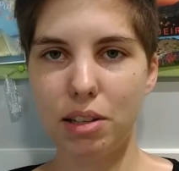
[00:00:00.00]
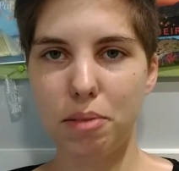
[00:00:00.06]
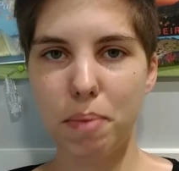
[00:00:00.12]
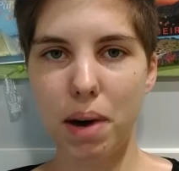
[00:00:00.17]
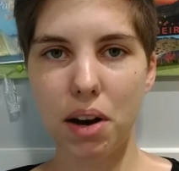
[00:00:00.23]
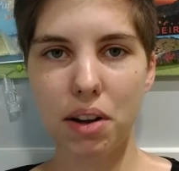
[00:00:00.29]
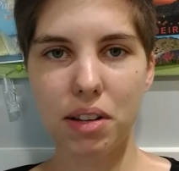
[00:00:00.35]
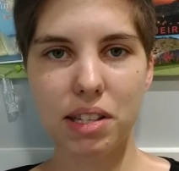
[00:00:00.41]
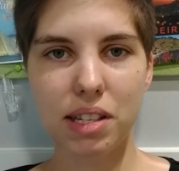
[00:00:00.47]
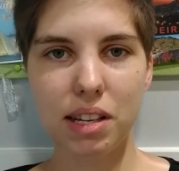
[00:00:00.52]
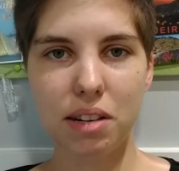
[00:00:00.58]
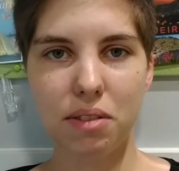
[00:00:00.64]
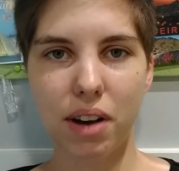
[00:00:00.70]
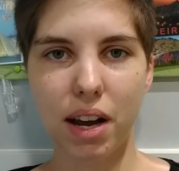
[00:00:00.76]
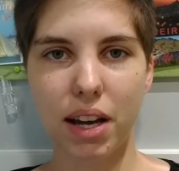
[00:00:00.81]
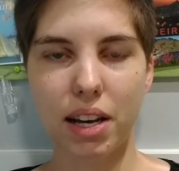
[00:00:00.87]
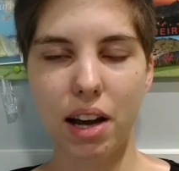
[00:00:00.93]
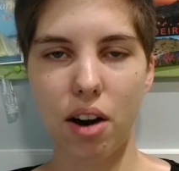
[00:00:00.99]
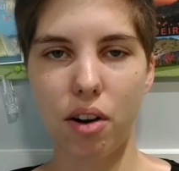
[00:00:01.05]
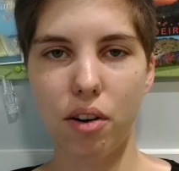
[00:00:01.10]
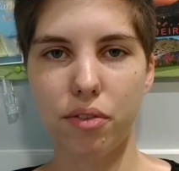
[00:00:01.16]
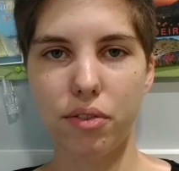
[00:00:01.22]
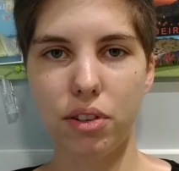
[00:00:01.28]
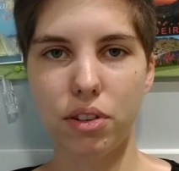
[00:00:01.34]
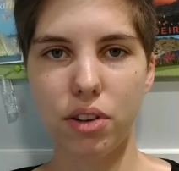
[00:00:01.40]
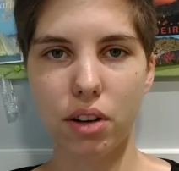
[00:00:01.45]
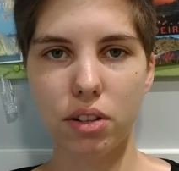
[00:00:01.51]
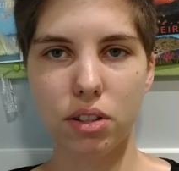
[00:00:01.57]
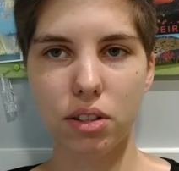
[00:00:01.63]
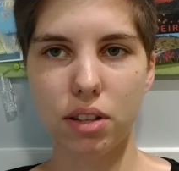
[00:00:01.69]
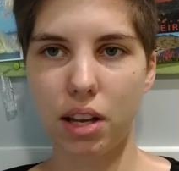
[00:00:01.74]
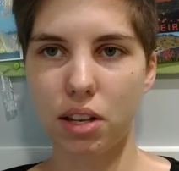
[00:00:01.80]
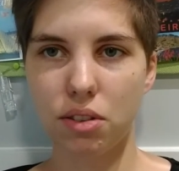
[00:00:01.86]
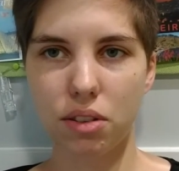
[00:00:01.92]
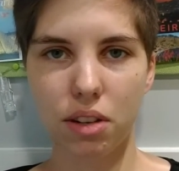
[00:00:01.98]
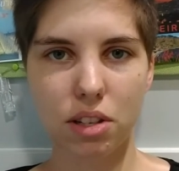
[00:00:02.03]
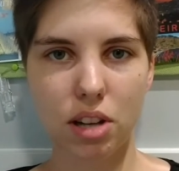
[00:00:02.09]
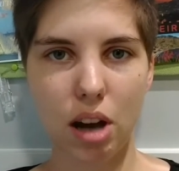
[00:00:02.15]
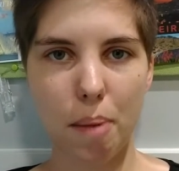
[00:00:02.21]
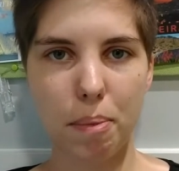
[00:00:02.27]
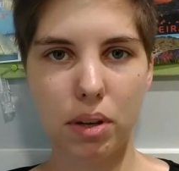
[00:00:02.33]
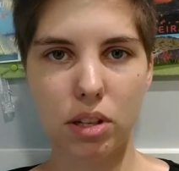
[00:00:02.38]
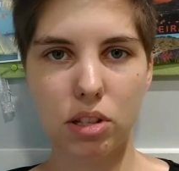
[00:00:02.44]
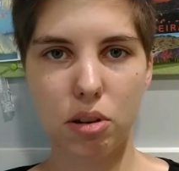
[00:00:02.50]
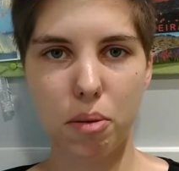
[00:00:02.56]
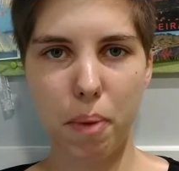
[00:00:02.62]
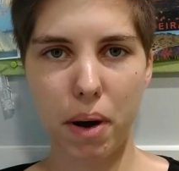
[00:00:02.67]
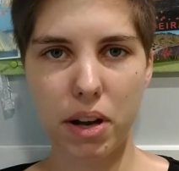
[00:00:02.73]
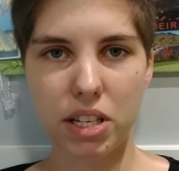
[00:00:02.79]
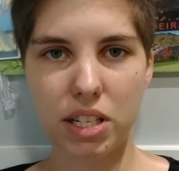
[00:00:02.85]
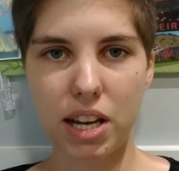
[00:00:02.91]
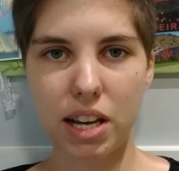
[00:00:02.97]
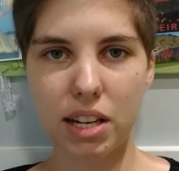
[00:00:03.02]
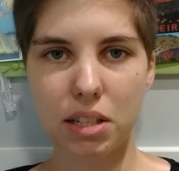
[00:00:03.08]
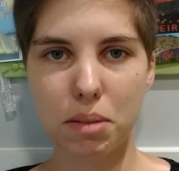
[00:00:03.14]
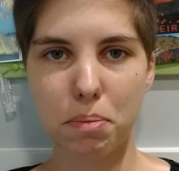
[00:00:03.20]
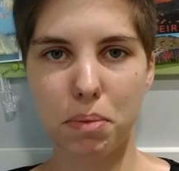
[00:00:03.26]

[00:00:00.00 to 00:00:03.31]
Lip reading: You might not see it right now if you're not into the topic so much yet,